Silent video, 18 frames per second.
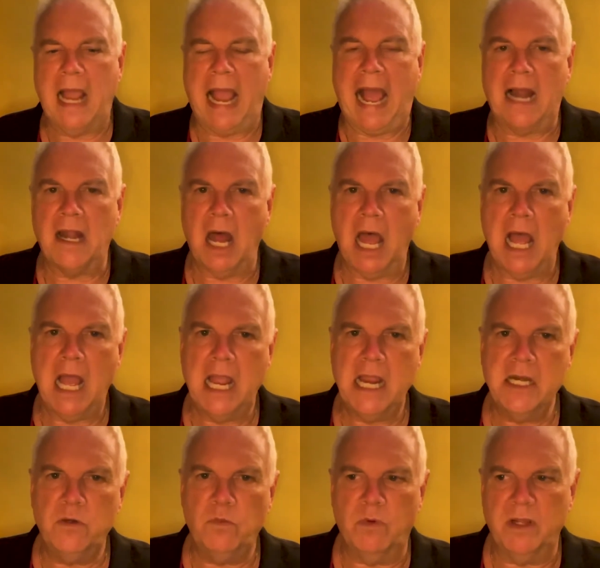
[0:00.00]

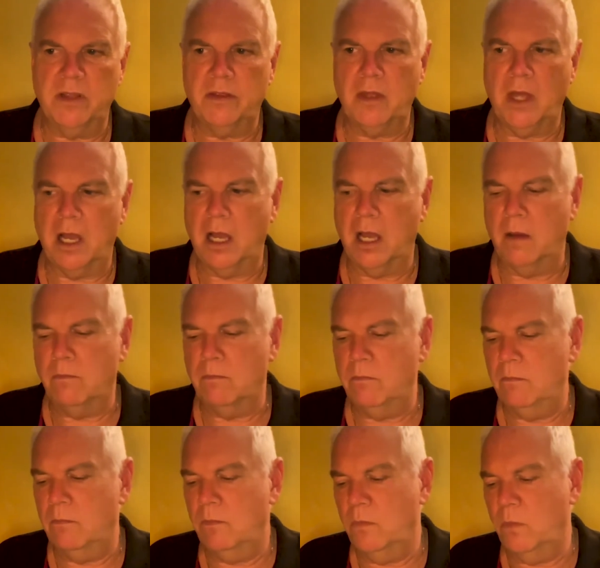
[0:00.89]
allied with
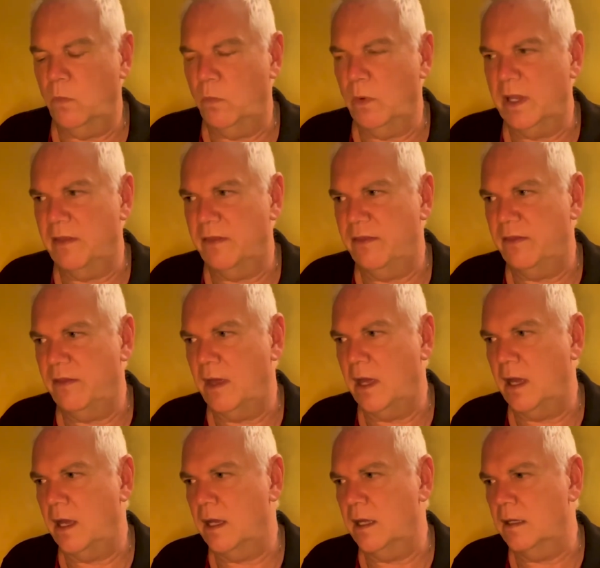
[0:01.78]

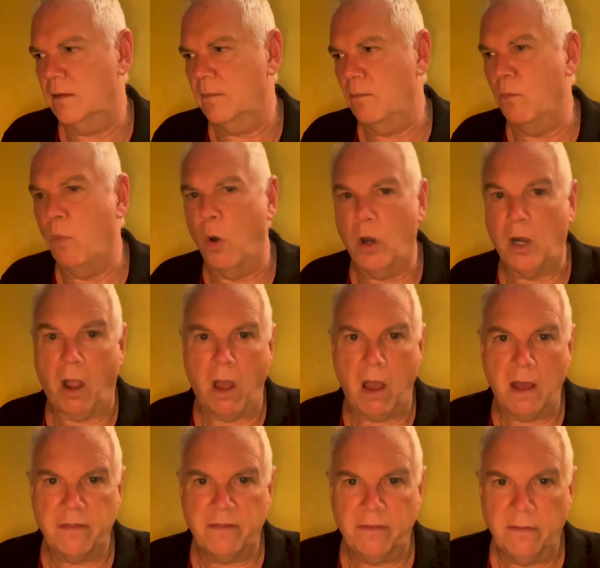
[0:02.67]

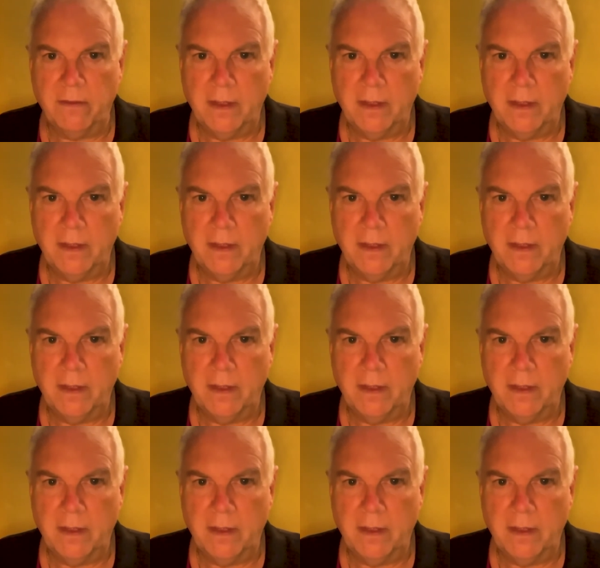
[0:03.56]
Morgoth,